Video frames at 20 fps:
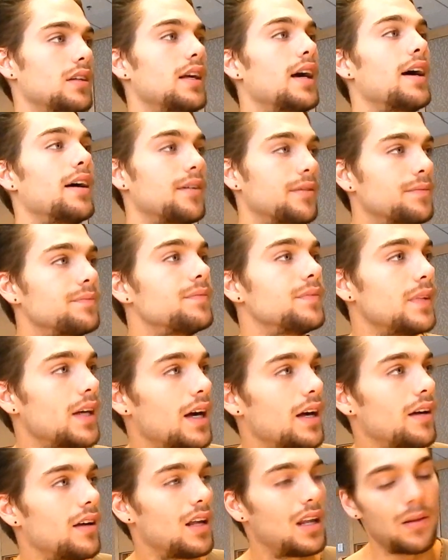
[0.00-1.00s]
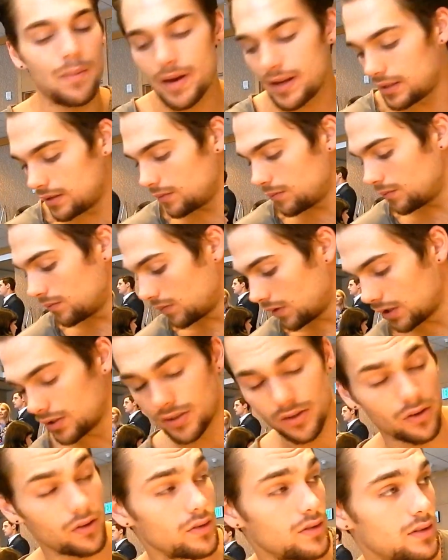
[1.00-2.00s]
Yeah, and it made them
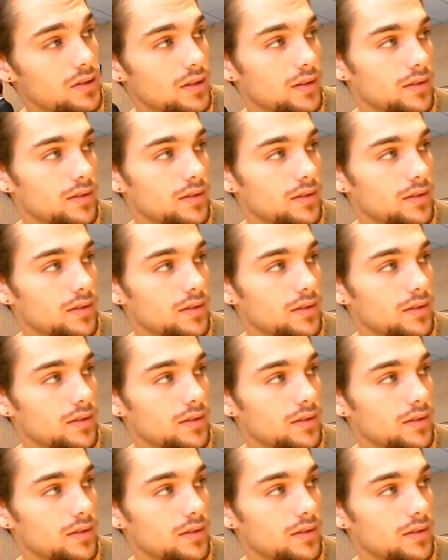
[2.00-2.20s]
adults.